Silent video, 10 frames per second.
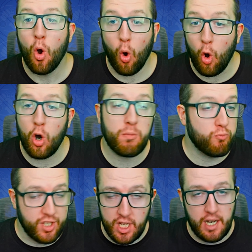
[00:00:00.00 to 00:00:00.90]
or
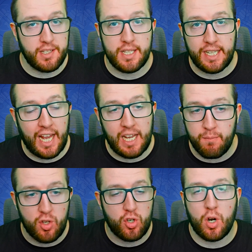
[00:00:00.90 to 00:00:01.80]
return to the game
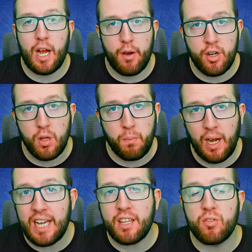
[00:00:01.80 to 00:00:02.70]
to try out a new
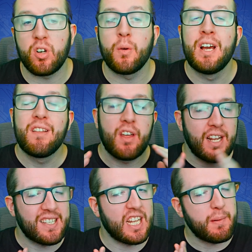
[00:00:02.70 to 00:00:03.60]
playthrough, then
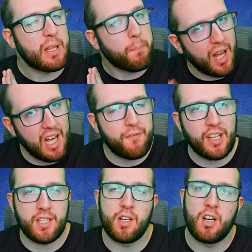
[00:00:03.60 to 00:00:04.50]
it's going to be the
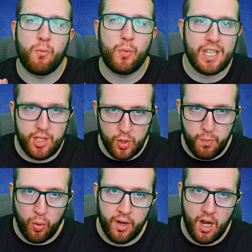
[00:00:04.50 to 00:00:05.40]
perfect time with the
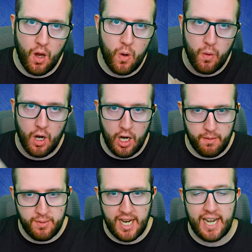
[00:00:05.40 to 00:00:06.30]
2.0
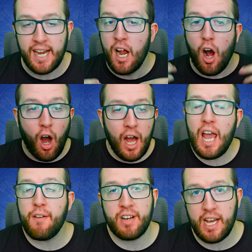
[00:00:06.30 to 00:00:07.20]
update. I
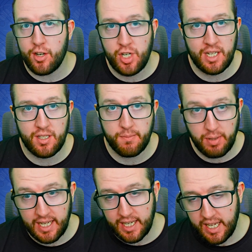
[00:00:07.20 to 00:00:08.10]
haven't had a chance to
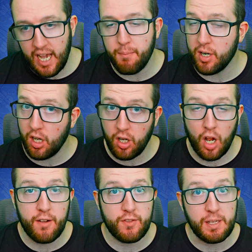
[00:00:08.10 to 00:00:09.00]
play it yet, but a
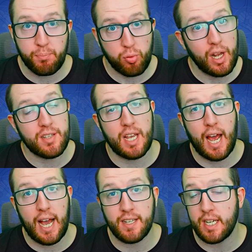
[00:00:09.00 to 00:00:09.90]
lot of the press
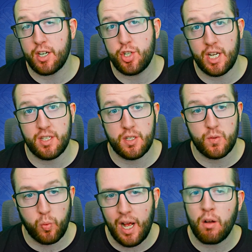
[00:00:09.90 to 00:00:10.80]
has had a chance as
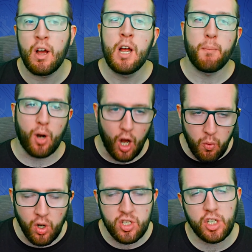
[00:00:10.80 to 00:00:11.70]
well. But I
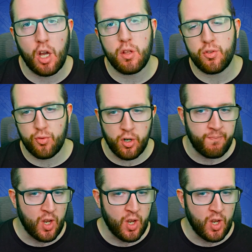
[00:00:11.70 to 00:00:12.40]
want to go through